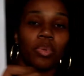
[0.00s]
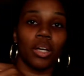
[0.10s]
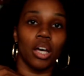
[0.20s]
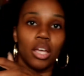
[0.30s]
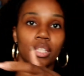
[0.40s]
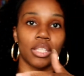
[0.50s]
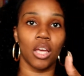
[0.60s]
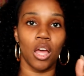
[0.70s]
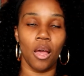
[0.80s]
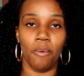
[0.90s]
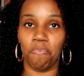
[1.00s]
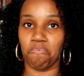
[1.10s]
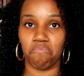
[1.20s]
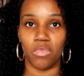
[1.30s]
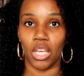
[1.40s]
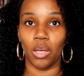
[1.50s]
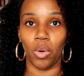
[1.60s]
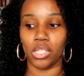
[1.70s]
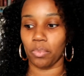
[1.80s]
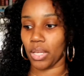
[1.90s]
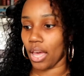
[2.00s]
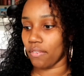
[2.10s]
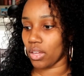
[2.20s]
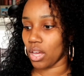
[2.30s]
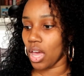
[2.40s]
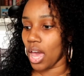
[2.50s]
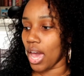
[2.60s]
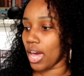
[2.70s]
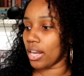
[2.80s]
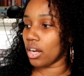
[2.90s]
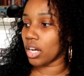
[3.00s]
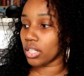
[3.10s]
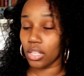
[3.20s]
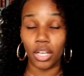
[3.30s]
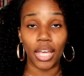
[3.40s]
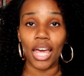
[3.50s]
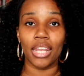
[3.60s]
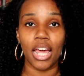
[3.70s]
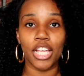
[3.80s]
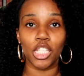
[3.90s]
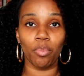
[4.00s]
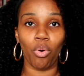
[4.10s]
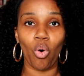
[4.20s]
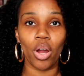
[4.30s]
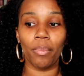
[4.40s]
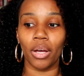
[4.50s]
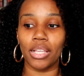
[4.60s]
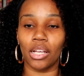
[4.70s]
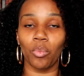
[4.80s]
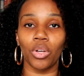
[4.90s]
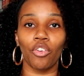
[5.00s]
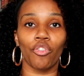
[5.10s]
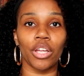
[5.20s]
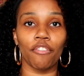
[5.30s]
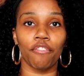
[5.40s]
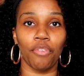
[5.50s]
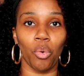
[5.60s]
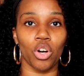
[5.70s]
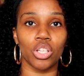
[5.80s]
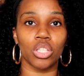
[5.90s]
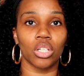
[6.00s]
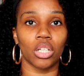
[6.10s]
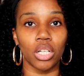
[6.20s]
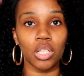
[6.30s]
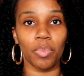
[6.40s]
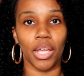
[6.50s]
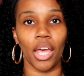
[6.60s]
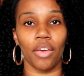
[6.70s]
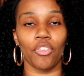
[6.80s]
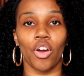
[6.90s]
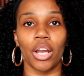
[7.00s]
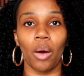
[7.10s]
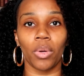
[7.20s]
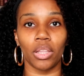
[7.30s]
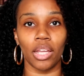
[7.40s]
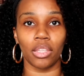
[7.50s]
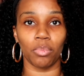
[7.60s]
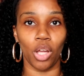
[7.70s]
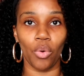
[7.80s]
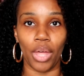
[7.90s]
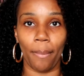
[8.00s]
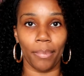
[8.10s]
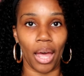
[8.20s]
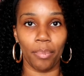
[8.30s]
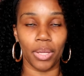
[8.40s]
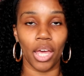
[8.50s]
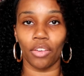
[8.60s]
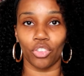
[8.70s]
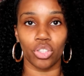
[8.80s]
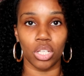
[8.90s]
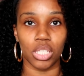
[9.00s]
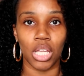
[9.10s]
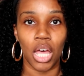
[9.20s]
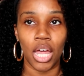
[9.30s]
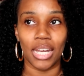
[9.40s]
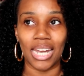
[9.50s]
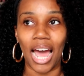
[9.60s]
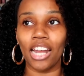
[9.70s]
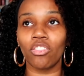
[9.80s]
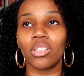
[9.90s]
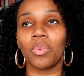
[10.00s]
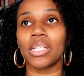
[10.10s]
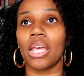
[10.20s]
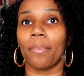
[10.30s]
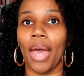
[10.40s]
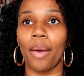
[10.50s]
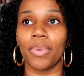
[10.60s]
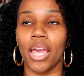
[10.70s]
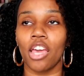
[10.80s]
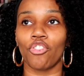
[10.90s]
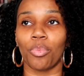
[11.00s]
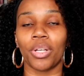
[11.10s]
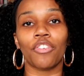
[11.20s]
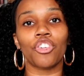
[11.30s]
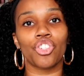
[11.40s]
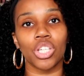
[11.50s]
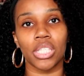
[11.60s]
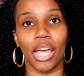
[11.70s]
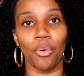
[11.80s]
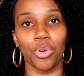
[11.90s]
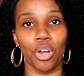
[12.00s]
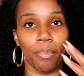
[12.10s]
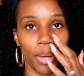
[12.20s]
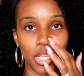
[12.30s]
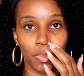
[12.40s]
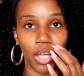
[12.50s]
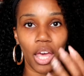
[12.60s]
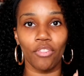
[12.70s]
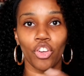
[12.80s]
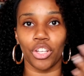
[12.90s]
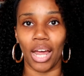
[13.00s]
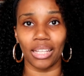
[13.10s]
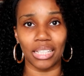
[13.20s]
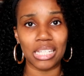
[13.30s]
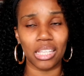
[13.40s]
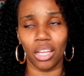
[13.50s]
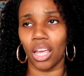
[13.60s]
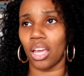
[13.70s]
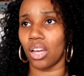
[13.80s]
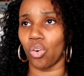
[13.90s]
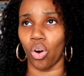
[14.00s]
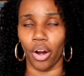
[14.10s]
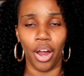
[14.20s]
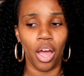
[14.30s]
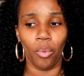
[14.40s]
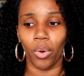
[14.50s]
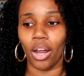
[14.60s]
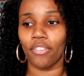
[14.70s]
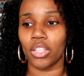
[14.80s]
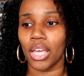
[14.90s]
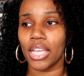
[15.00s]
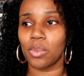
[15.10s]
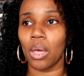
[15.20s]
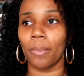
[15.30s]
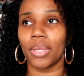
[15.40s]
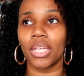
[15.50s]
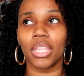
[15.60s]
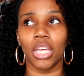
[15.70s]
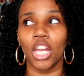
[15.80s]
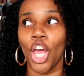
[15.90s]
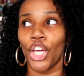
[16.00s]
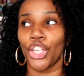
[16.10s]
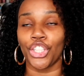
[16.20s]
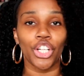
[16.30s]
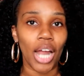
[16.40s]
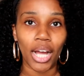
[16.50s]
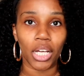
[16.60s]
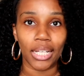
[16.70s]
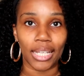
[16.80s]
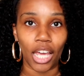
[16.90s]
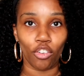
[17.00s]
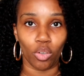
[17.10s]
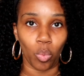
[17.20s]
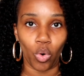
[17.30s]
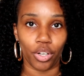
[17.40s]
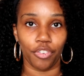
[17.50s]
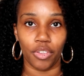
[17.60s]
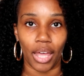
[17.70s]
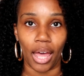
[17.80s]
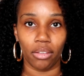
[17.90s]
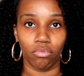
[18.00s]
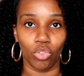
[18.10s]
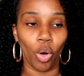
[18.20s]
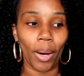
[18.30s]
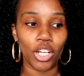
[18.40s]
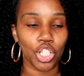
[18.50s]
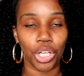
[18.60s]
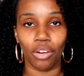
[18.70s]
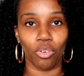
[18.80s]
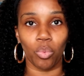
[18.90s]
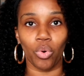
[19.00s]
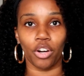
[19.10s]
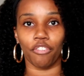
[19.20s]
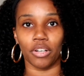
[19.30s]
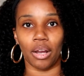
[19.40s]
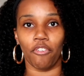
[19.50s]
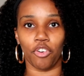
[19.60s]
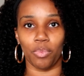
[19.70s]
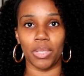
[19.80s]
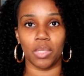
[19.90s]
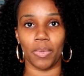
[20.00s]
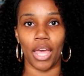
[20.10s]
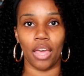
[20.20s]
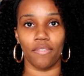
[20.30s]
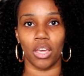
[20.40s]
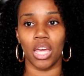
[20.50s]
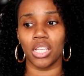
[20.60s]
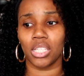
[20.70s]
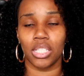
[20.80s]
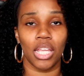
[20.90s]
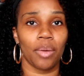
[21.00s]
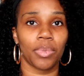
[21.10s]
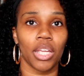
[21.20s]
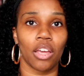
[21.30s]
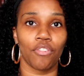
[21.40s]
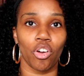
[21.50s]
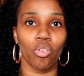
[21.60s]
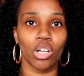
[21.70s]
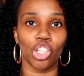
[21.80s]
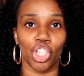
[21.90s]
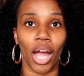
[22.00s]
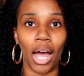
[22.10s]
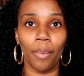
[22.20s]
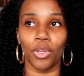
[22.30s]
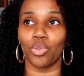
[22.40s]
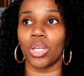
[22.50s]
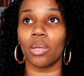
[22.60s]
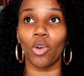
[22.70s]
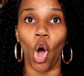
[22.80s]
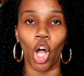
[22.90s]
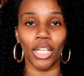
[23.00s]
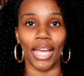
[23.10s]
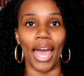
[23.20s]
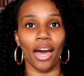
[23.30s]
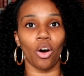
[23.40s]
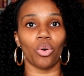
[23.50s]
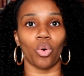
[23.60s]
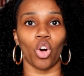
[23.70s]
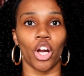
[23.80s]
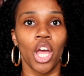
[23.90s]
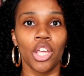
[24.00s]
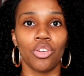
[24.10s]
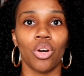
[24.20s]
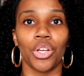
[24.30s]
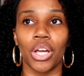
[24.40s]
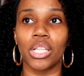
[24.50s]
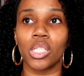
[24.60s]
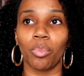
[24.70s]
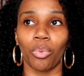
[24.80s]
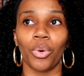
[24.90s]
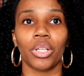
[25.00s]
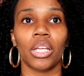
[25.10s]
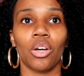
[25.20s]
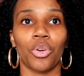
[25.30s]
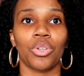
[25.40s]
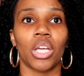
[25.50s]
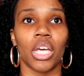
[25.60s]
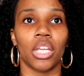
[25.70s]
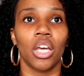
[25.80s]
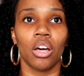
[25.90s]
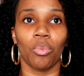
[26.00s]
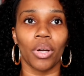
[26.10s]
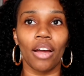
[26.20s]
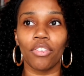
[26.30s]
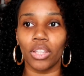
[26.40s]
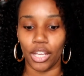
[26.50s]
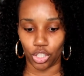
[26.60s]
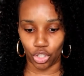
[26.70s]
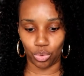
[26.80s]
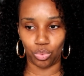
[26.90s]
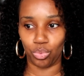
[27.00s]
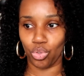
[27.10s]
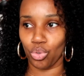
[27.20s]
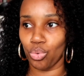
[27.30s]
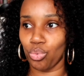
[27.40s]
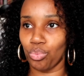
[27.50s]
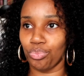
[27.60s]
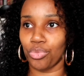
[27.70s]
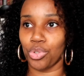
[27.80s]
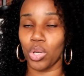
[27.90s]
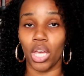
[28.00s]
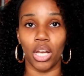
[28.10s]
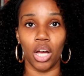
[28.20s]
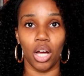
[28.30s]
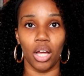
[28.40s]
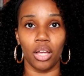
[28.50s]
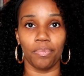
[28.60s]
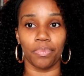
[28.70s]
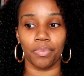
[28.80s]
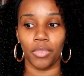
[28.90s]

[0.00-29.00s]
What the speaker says: because he wasn't behaving. And again, it's important because I want to reinforce good behavior, and I want to let them know that bad behavior does not, I don't really want to say bad behavior, but if you're just not on your best behavior, you're not listening or whatever the case may be, then you're not going to get rewarded for that. Nobody should get rewarded for misbehaving. And it's the same thing. If you're on a job and you keep calling out, or you know, you're insubordinate, or you get whatever, like you get a